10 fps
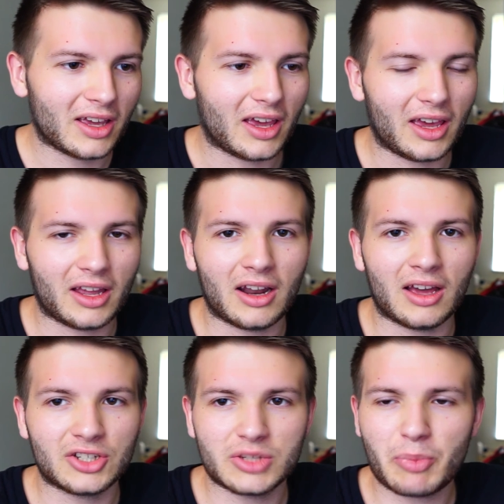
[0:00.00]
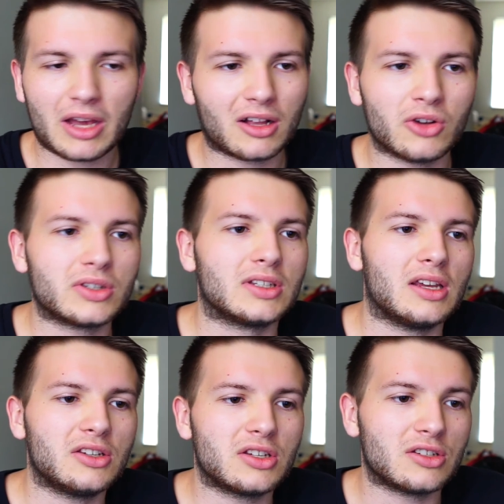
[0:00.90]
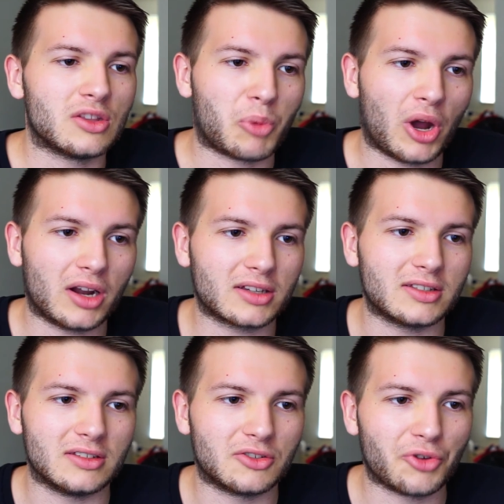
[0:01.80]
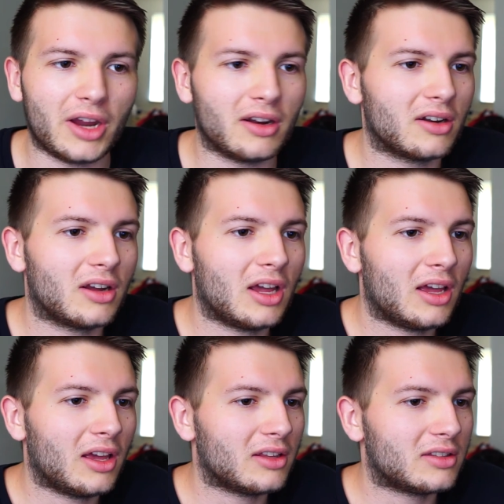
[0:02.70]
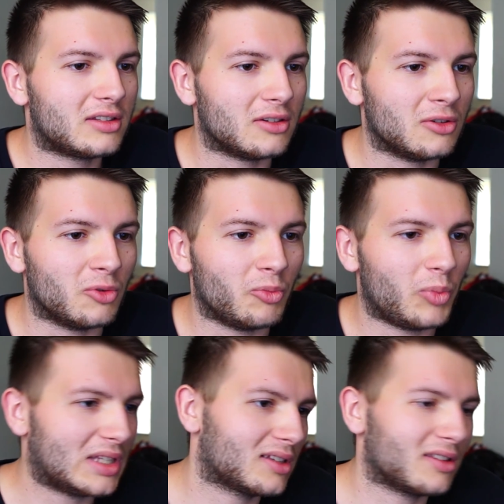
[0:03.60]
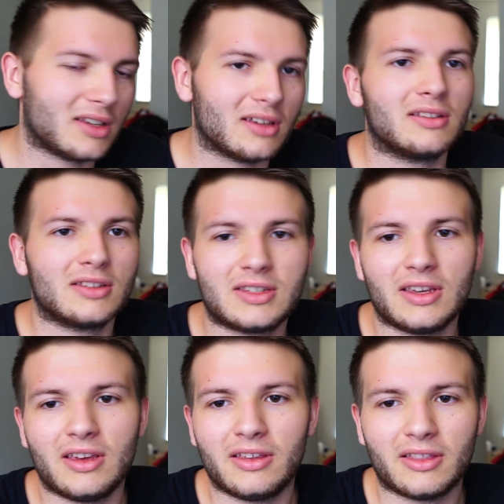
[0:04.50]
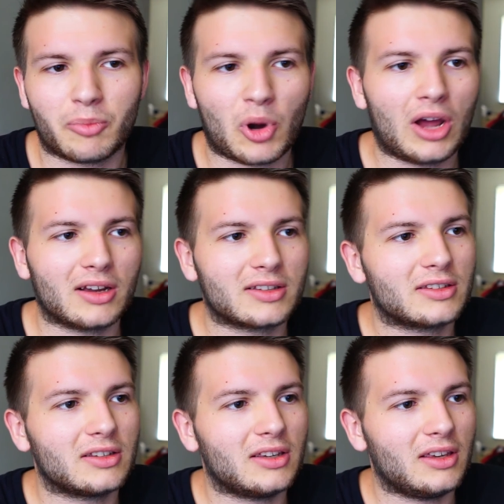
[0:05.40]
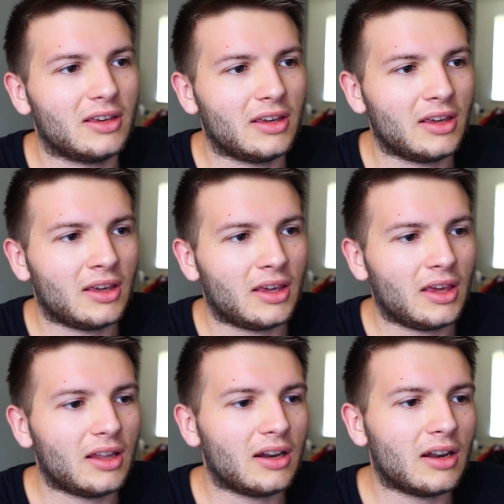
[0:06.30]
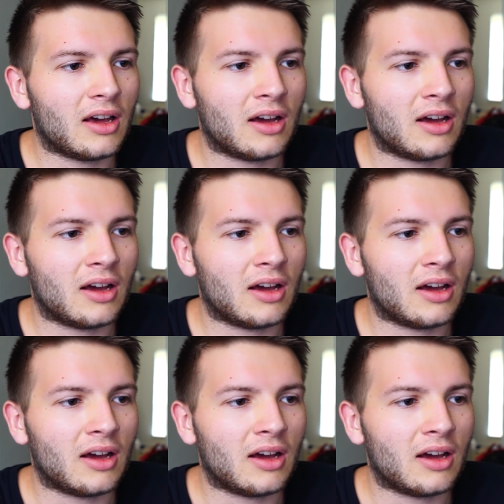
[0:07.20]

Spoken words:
And just pay close attention to the products. It's great to basically see the products in